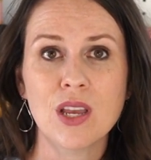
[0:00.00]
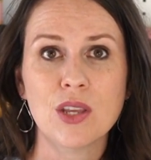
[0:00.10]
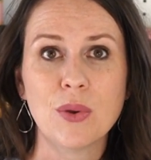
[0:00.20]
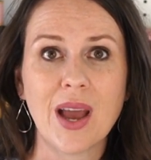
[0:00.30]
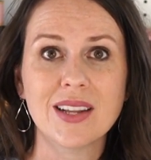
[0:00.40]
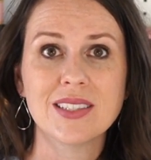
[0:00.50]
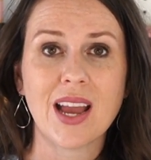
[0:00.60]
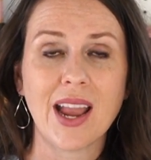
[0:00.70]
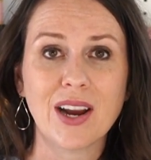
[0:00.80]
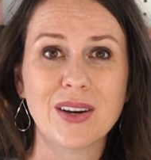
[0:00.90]
you had
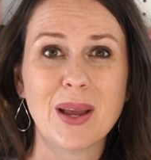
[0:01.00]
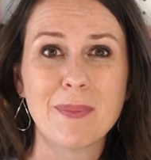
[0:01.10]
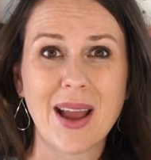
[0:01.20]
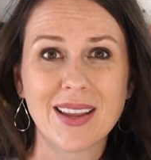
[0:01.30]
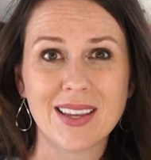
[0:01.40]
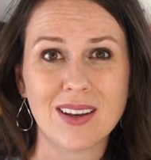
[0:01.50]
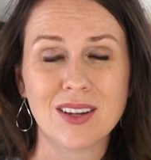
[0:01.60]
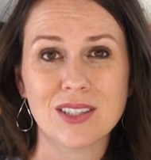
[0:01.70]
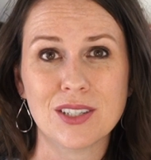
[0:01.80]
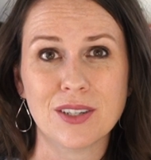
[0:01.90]
to iron a backing
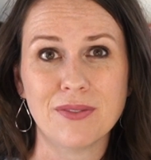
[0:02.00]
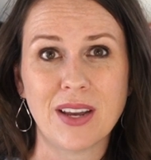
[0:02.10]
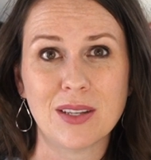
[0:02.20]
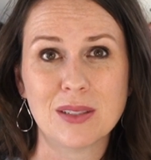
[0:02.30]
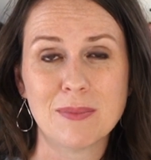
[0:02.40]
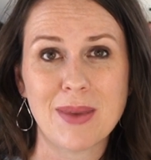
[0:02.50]
onto your felt,